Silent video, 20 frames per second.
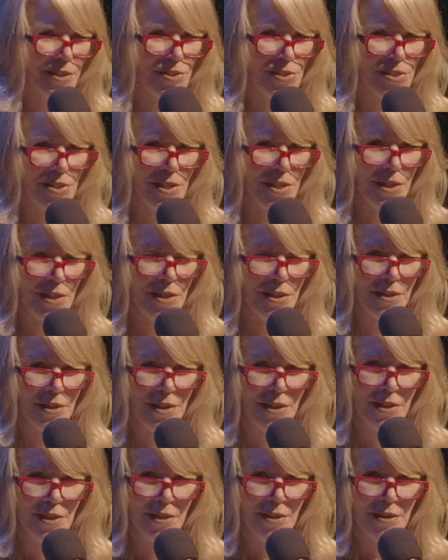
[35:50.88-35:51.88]
this, that
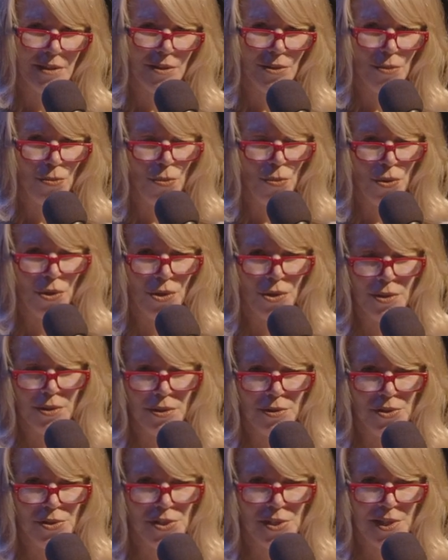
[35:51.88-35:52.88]
the
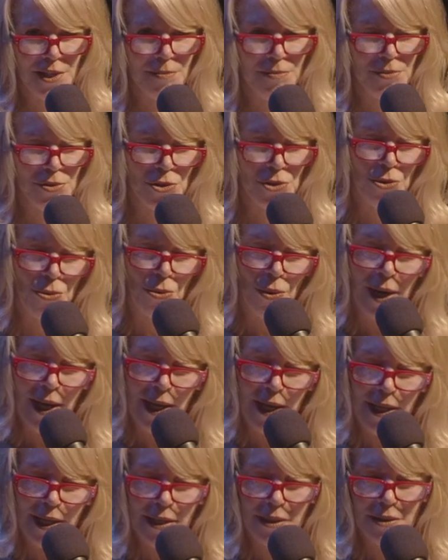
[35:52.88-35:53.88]
world seems
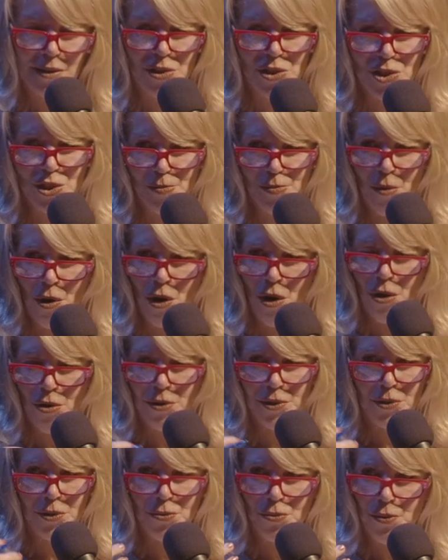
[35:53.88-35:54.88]
gray and
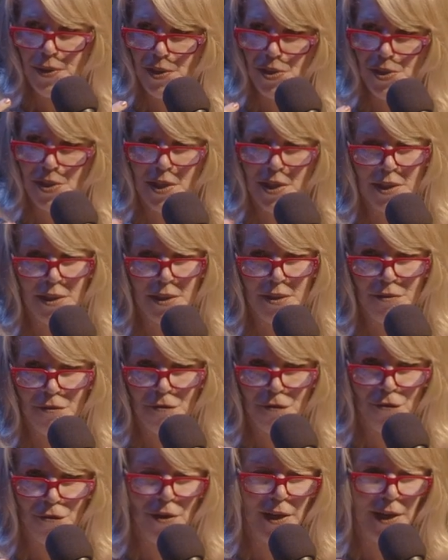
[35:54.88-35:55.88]
small and risky
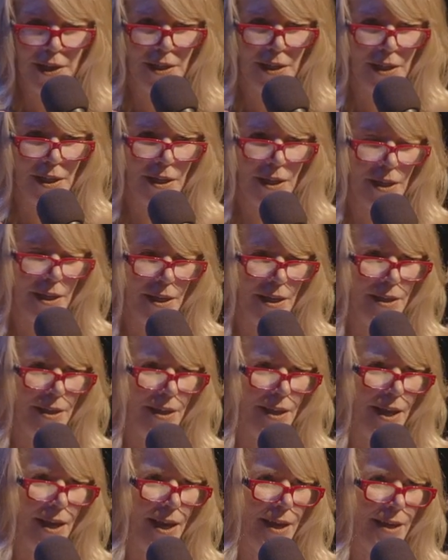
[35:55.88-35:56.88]
and frightening,
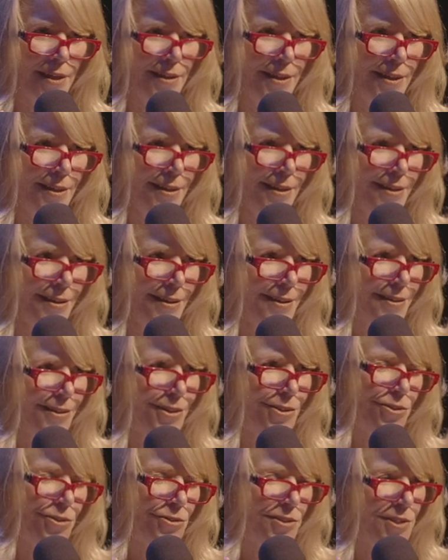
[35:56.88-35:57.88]
and yet
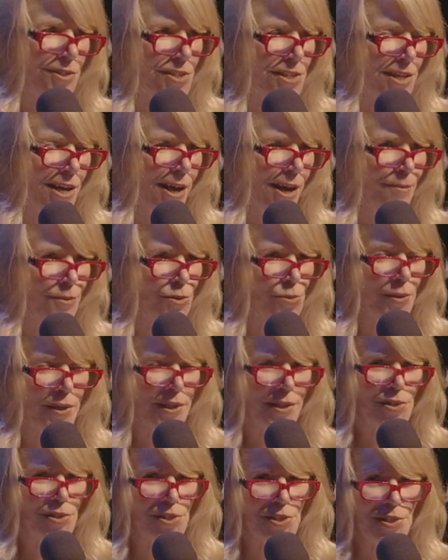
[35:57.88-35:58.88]
there are these times
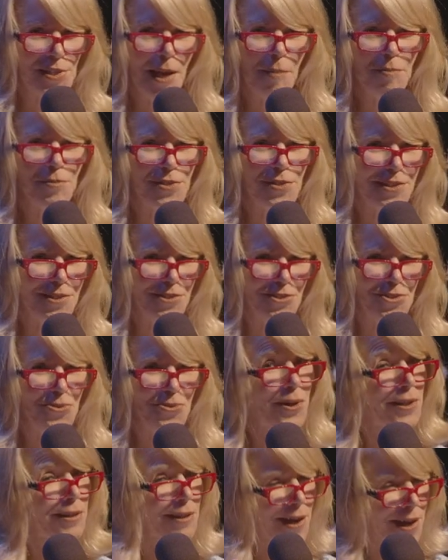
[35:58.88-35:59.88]
when he steps
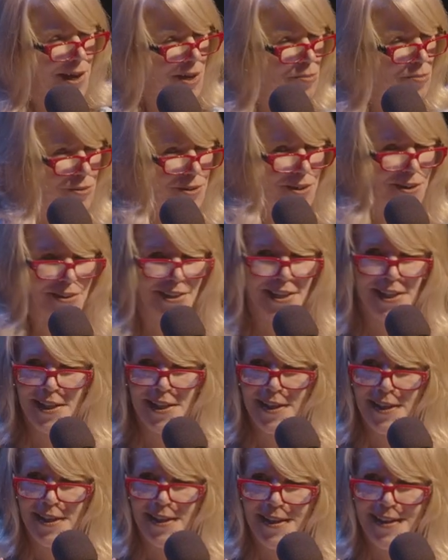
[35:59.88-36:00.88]
into a
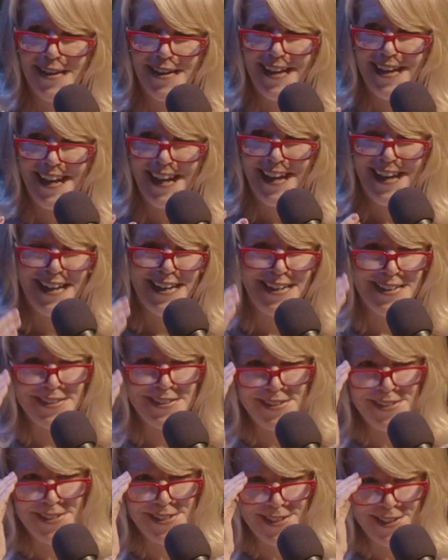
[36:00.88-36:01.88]
library
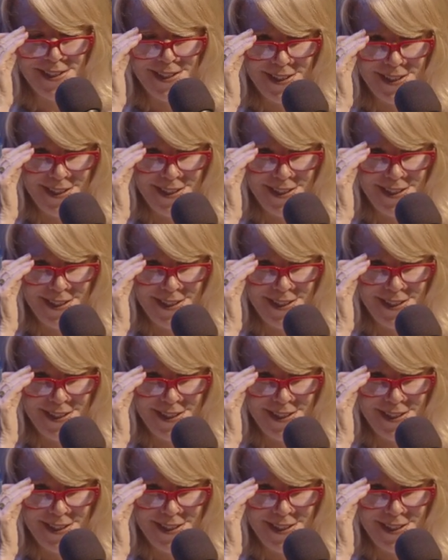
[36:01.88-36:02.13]
and